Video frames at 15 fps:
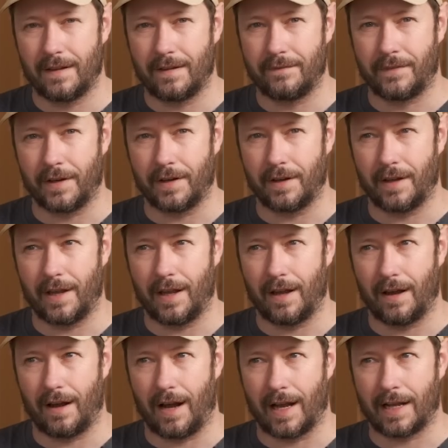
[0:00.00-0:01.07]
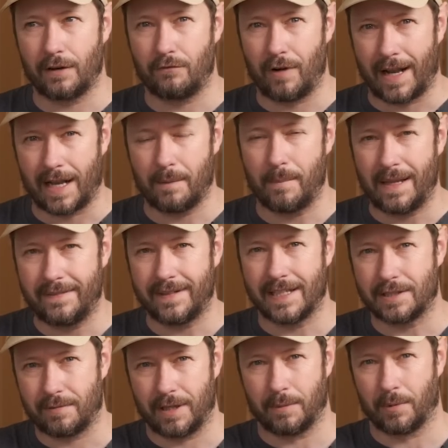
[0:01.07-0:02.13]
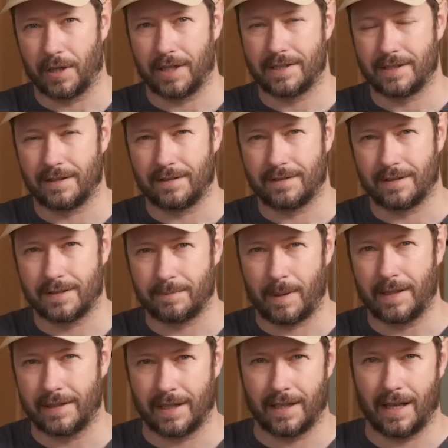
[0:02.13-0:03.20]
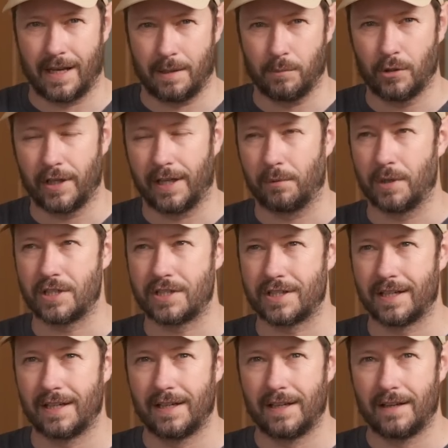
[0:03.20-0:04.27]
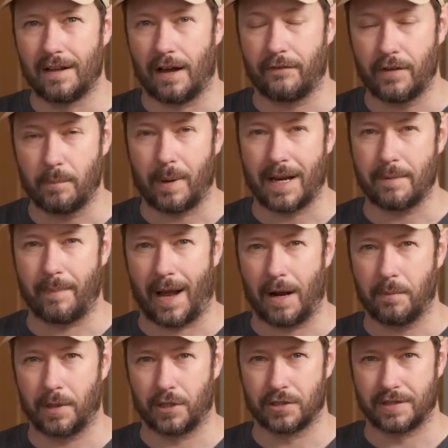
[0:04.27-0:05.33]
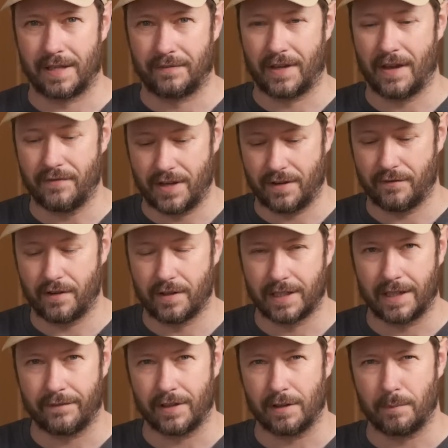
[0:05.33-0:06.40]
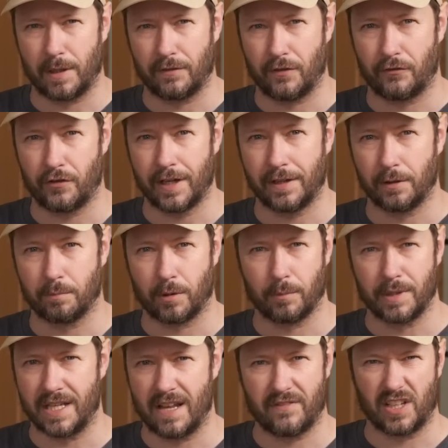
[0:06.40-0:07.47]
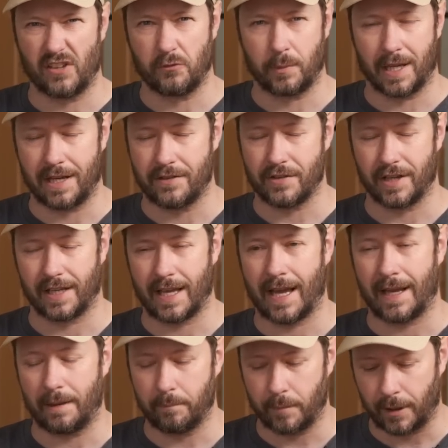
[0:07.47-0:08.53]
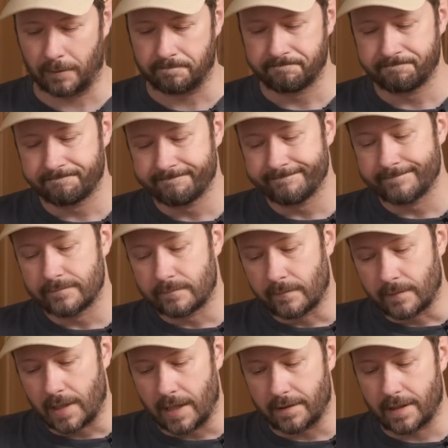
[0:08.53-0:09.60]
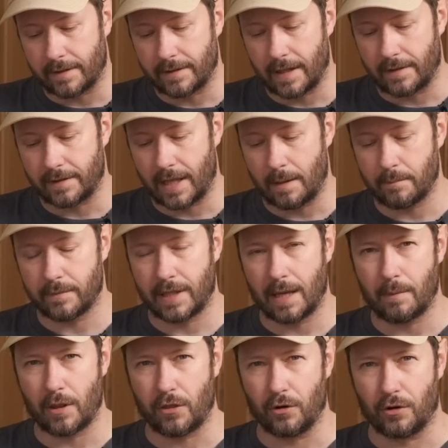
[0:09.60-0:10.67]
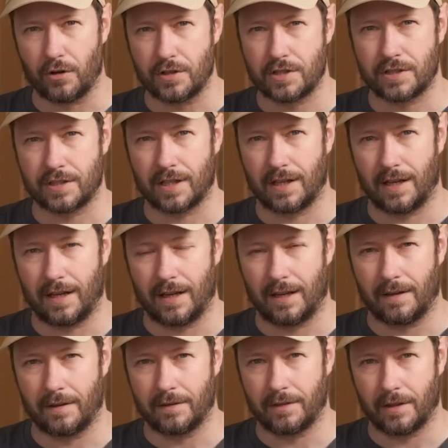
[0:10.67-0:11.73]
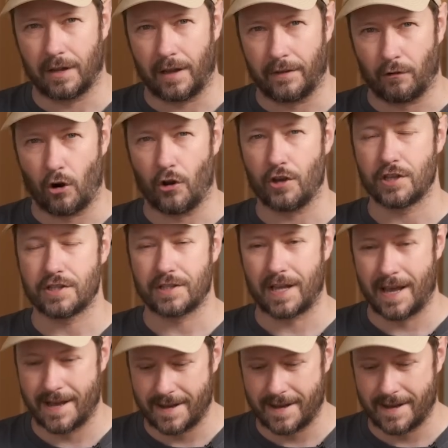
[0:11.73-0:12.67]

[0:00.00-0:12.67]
that I could recommend it to anybody to, to spend any money, which I feel bad about because they've given it, given it me for free and they'll probably never give me anything again. But th- th- they're, they're my thoughts uh, and they're honest.